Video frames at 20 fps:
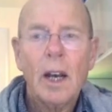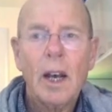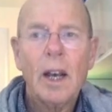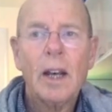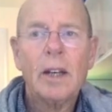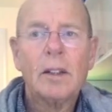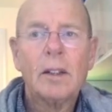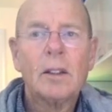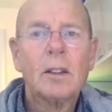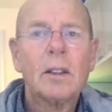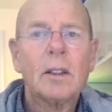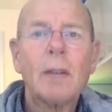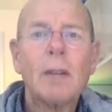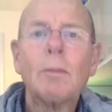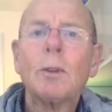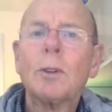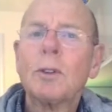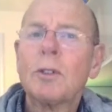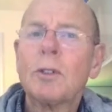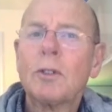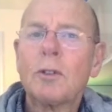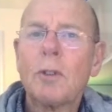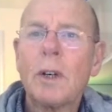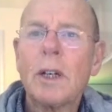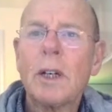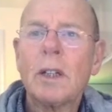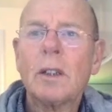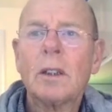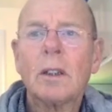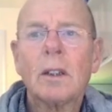and
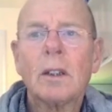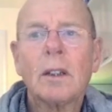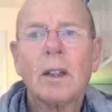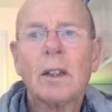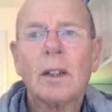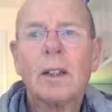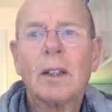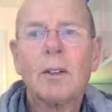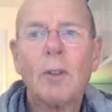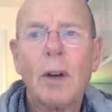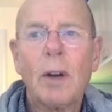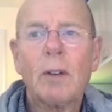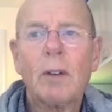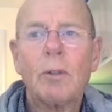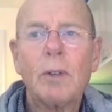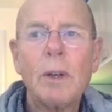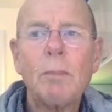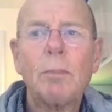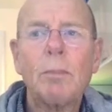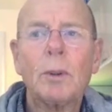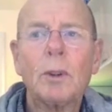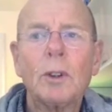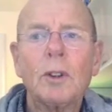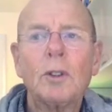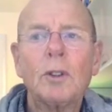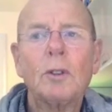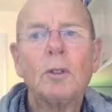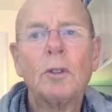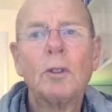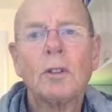demonstrate that CRAG
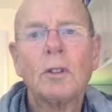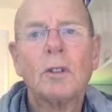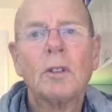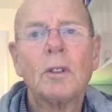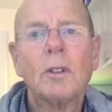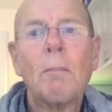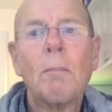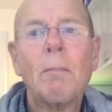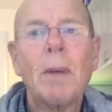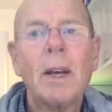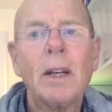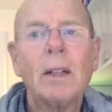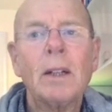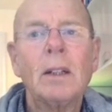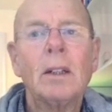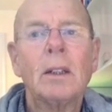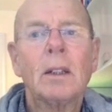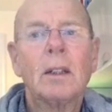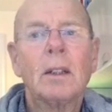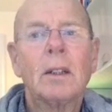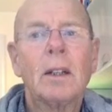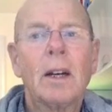reproduces the main